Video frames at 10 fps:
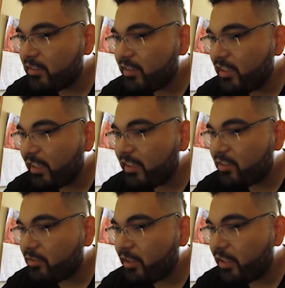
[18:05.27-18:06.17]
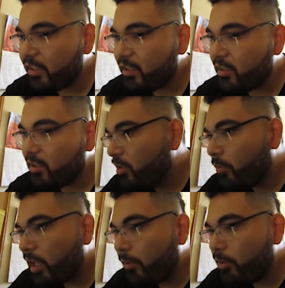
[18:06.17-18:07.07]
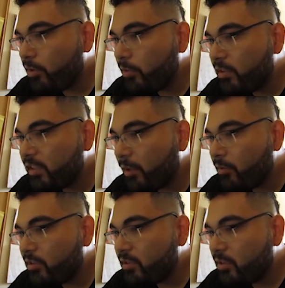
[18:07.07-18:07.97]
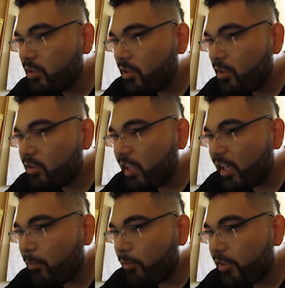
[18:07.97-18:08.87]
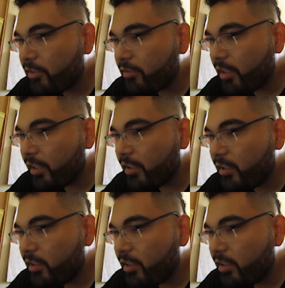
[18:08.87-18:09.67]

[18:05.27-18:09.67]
See, like this one right here, what I would do is see, I gotta move this one right here.